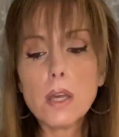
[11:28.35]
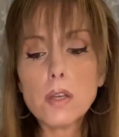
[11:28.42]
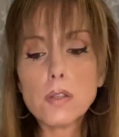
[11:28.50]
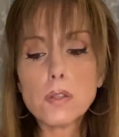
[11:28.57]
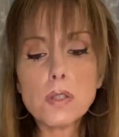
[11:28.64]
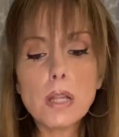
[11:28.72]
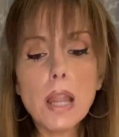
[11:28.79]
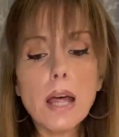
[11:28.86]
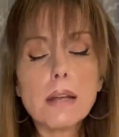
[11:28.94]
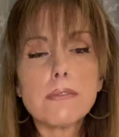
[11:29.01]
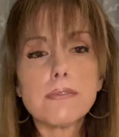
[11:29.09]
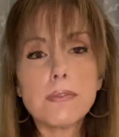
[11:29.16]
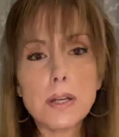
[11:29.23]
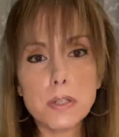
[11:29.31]
because there's a lot
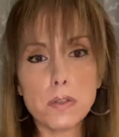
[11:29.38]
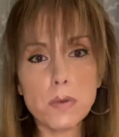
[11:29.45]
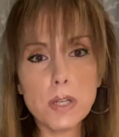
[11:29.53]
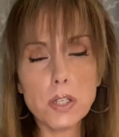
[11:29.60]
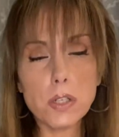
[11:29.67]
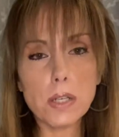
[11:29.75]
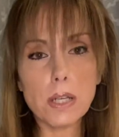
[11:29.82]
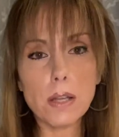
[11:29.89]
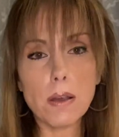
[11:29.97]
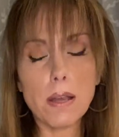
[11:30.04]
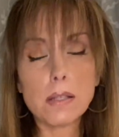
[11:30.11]
of frustration here.